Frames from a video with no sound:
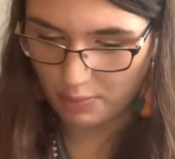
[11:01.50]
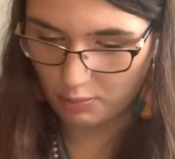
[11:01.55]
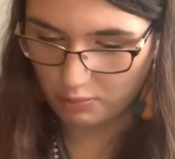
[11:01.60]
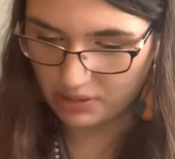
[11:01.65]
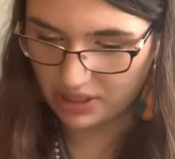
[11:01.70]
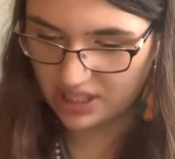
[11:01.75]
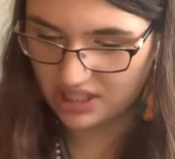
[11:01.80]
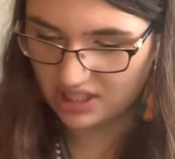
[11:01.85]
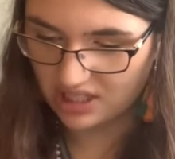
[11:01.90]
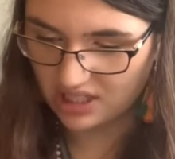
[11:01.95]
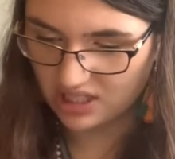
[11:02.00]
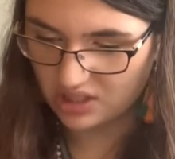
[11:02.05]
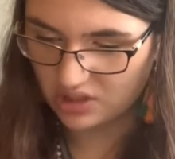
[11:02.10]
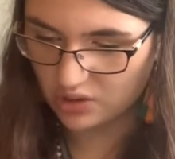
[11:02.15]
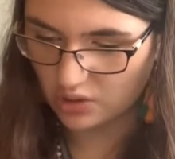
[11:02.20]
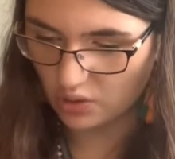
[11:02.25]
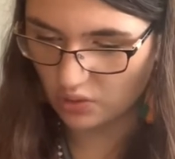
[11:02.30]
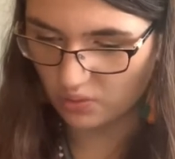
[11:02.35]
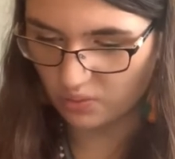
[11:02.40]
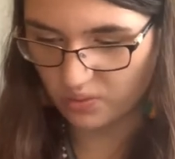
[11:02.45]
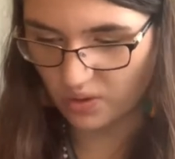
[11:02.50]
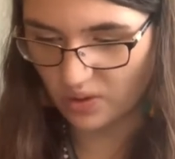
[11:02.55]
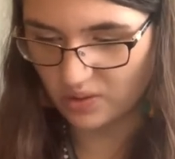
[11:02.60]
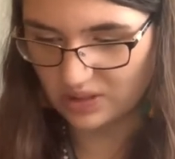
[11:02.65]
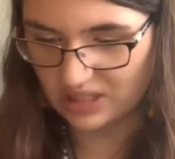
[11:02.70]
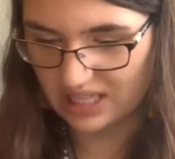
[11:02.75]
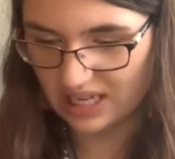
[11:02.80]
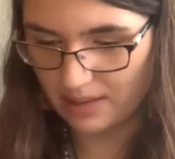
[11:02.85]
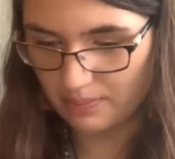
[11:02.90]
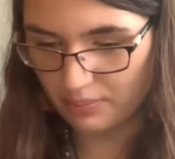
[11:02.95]
pieces,
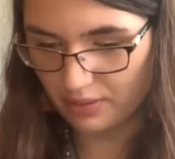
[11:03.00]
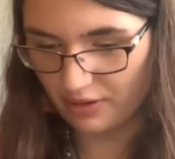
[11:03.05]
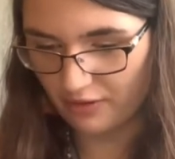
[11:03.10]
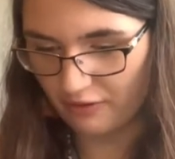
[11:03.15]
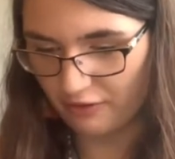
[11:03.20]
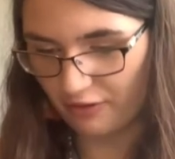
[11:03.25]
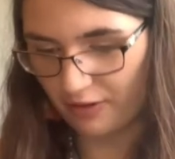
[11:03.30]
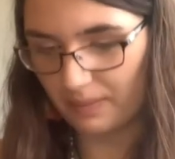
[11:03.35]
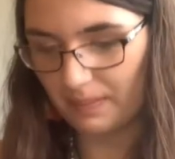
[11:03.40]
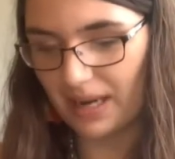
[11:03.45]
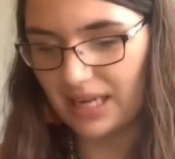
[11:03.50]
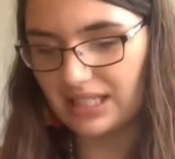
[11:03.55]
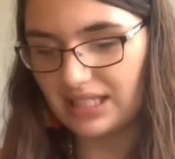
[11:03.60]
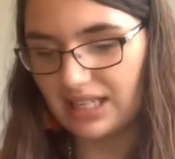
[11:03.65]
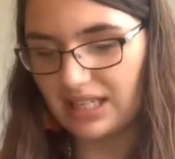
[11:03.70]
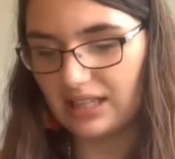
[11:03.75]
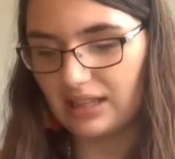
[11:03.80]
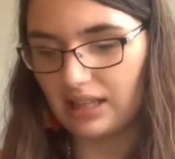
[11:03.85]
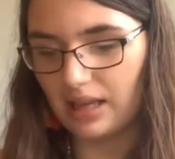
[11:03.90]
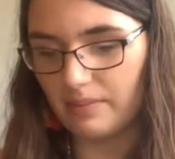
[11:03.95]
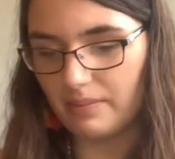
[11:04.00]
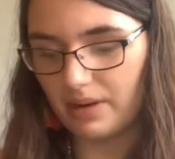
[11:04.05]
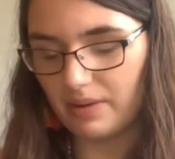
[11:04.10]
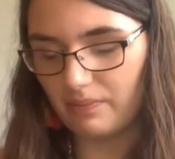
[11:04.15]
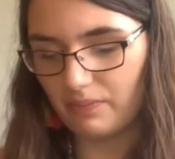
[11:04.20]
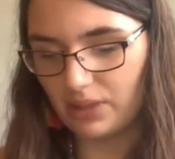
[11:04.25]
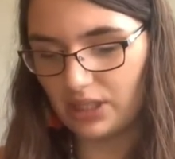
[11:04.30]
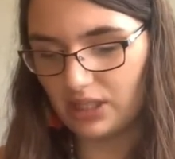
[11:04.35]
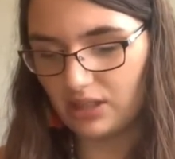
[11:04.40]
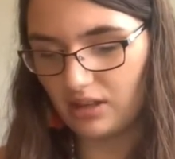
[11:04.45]
rosehip, fermented lemon
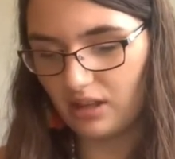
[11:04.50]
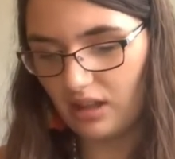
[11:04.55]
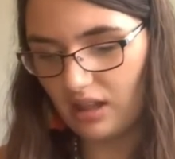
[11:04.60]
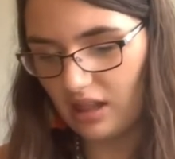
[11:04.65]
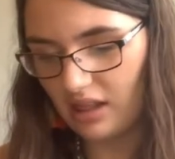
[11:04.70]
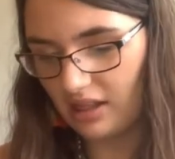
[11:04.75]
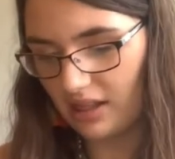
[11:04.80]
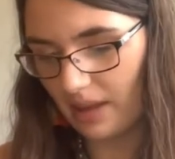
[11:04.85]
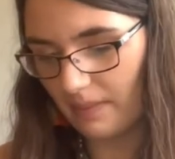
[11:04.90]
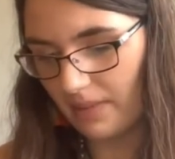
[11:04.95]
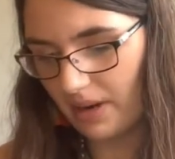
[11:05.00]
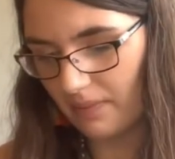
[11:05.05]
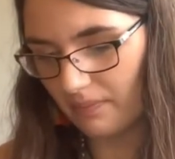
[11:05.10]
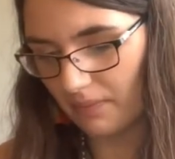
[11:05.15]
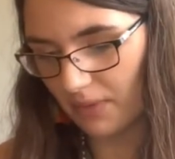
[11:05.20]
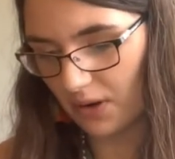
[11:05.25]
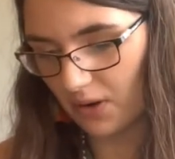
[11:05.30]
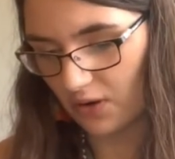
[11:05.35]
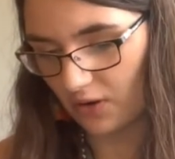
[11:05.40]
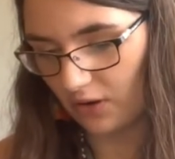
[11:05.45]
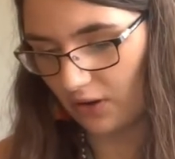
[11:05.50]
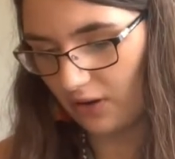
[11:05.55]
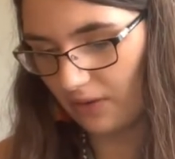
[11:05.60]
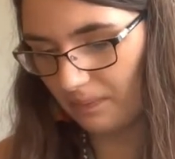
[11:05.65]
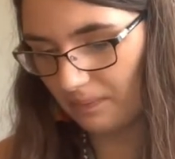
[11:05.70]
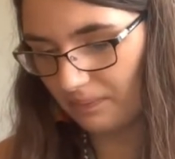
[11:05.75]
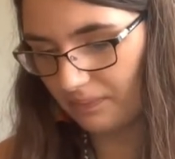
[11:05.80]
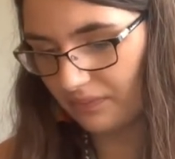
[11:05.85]
peel, lemon myrtle,